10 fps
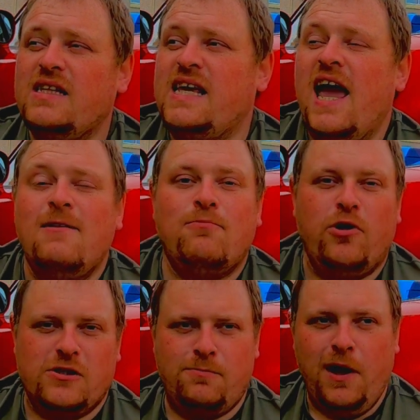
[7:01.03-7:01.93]

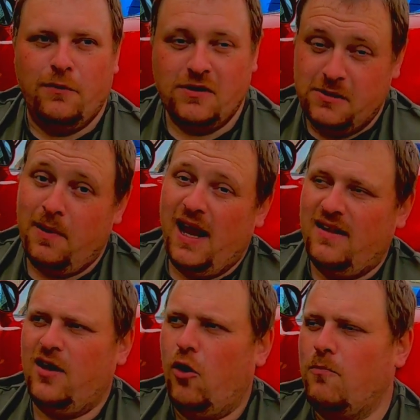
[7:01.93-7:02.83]
£10+
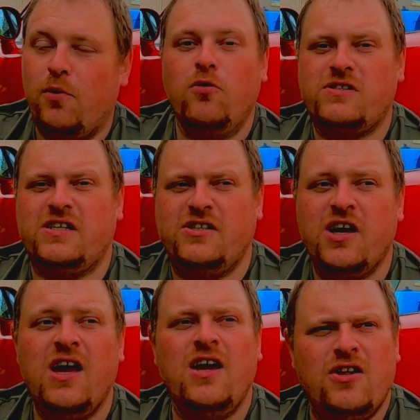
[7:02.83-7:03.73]
depending on
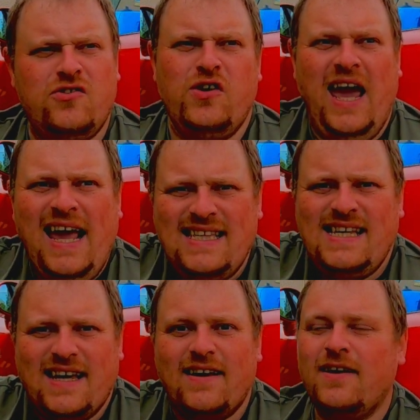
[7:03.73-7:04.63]
postage to get
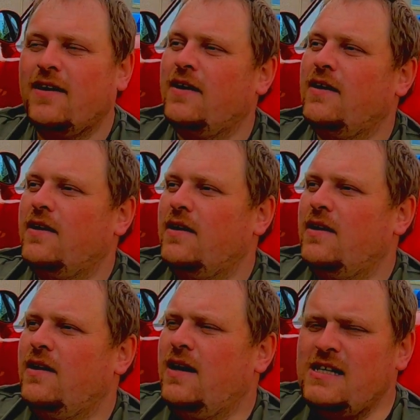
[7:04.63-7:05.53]
it.
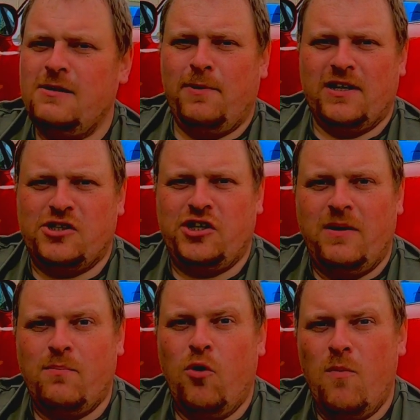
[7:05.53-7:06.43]
That's a bit
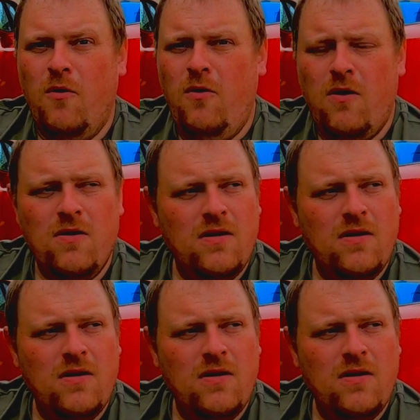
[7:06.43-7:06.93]
cheap, Momo.